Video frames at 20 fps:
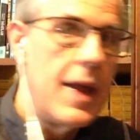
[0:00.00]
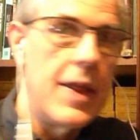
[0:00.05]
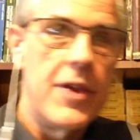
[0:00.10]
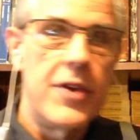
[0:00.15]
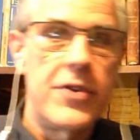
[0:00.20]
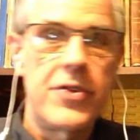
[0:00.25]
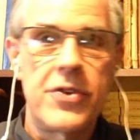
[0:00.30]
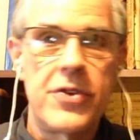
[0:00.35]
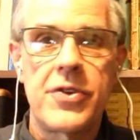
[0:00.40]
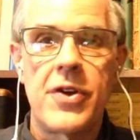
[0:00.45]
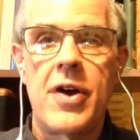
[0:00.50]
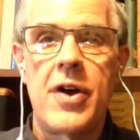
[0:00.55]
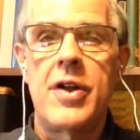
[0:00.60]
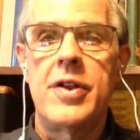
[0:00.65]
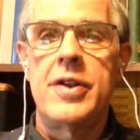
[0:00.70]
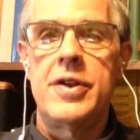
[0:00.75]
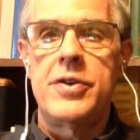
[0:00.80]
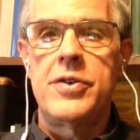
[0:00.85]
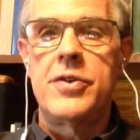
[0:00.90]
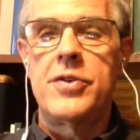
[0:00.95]
This is
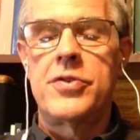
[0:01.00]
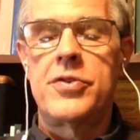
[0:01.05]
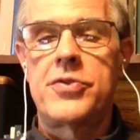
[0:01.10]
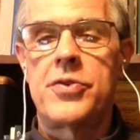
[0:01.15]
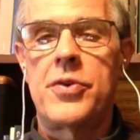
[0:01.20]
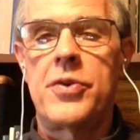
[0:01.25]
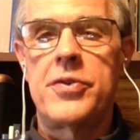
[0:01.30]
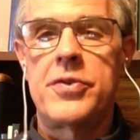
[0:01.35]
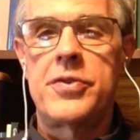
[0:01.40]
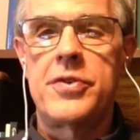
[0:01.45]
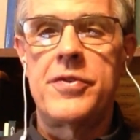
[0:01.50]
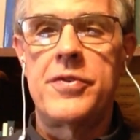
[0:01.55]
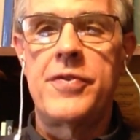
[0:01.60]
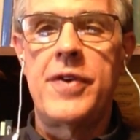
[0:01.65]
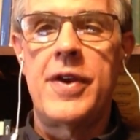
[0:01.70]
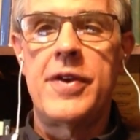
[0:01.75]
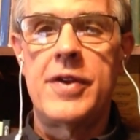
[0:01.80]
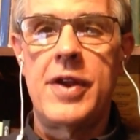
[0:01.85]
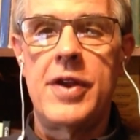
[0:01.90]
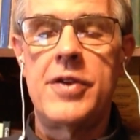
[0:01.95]
all in your Soils and
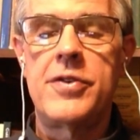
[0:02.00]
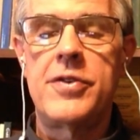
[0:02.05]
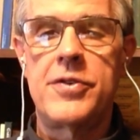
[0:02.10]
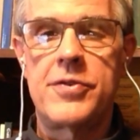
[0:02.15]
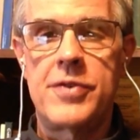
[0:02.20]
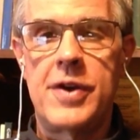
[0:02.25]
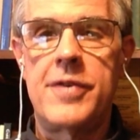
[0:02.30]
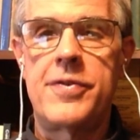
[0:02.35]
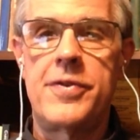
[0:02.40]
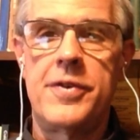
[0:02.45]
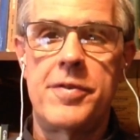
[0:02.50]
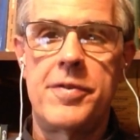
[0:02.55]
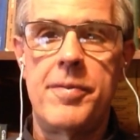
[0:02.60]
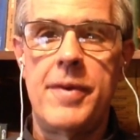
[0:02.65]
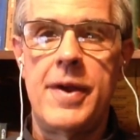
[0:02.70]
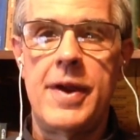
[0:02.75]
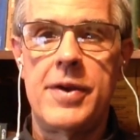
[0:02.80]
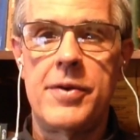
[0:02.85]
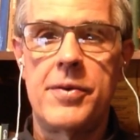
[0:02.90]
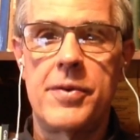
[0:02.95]
Foundations reference
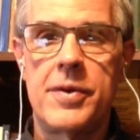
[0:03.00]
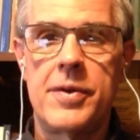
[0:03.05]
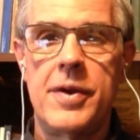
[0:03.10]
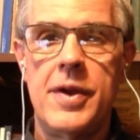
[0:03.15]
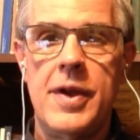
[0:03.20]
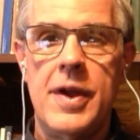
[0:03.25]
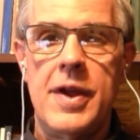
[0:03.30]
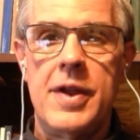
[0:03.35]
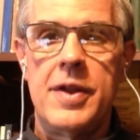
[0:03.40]
manual.